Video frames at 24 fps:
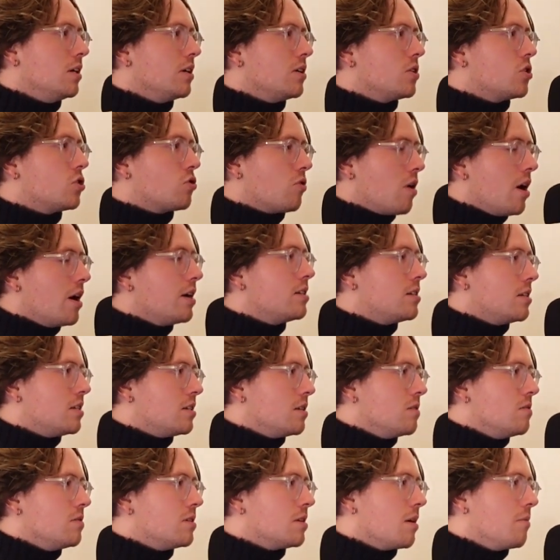tried to
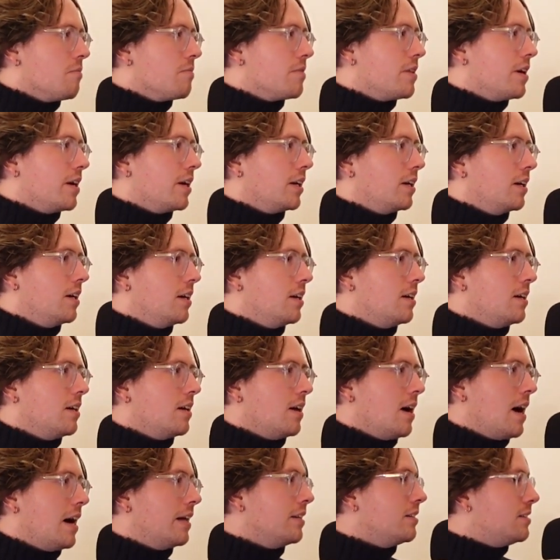do something
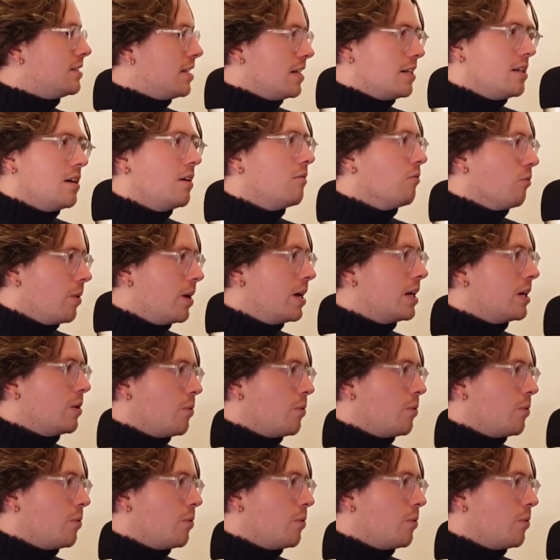and did it really